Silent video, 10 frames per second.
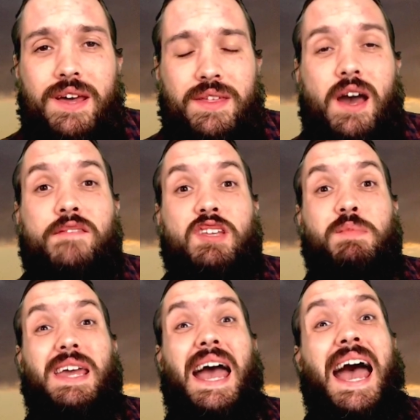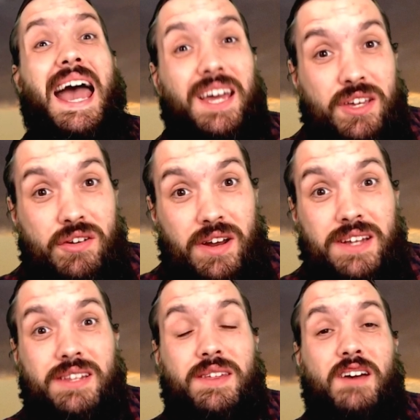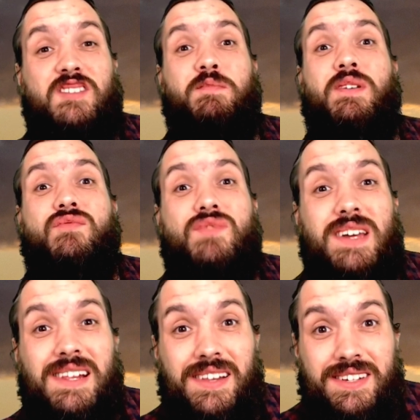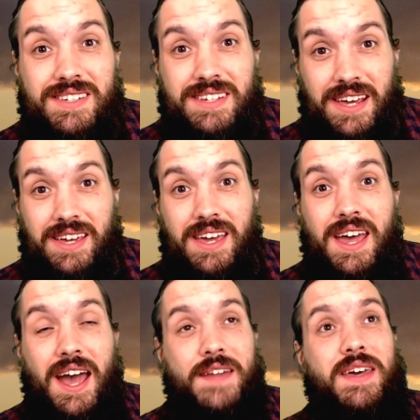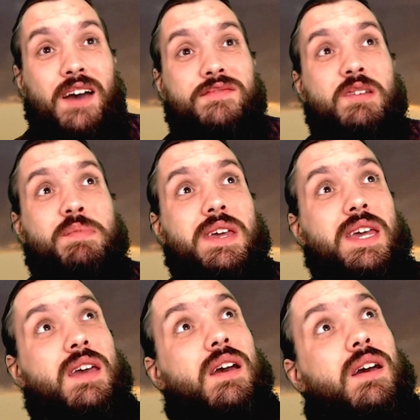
They have to be accurate. They have to be realistic. And they have to be...